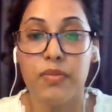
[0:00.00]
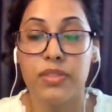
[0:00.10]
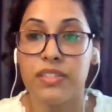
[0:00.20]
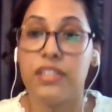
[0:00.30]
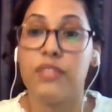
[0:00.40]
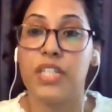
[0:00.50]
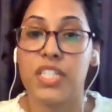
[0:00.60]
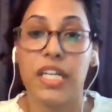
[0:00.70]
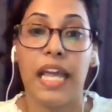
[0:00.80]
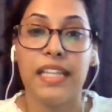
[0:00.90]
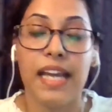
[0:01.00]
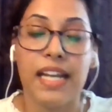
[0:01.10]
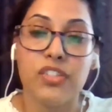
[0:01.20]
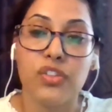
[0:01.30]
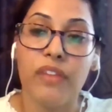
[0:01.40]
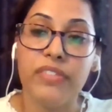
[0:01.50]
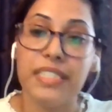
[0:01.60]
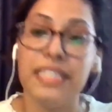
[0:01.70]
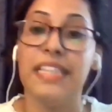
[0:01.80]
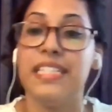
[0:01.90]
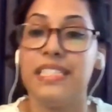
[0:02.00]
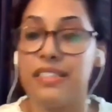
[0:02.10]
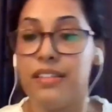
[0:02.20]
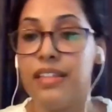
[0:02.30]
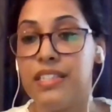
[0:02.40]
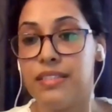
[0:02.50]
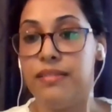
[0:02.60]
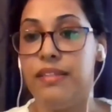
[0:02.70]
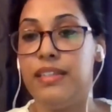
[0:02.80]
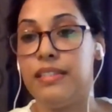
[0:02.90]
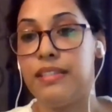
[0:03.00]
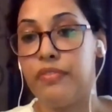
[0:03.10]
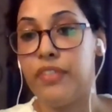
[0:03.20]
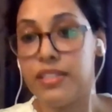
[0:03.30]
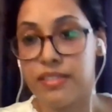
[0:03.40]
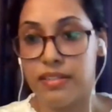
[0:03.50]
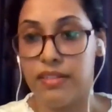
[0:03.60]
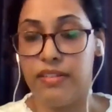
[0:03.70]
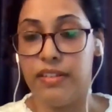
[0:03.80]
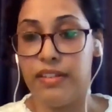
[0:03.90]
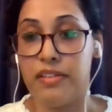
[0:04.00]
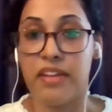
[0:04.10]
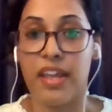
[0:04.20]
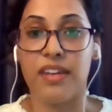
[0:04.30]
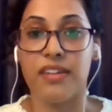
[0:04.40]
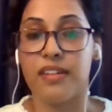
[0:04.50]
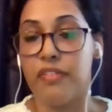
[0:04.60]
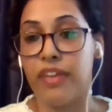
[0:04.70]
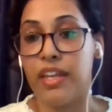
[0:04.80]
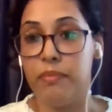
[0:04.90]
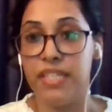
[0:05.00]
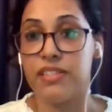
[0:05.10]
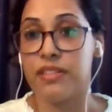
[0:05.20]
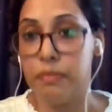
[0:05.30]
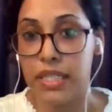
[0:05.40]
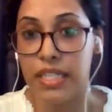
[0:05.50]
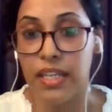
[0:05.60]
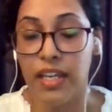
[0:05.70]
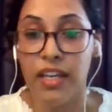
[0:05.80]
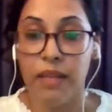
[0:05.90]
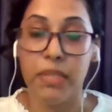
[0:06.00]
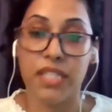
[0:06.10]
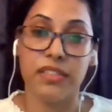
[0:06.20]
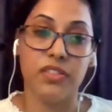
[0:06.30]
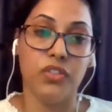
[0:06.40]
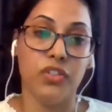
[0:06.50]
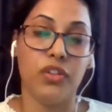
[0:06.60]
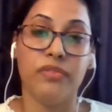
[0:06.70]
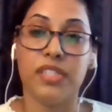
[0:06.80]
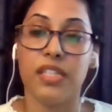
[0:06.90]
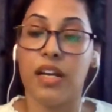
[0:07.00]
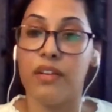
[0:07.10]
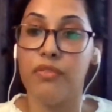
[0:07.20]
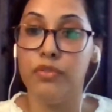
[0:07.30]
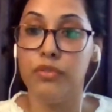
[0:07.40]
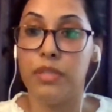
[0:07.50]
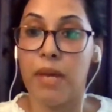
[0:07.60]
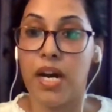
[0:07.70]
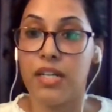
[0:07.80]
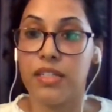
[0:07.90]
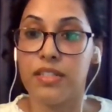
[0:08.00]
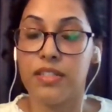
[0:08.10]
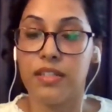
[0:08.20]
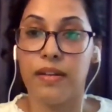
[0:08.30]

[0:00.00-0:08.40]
was a situation like that. So obviously this fixed rate failed miserably because you obviously can't fool the market.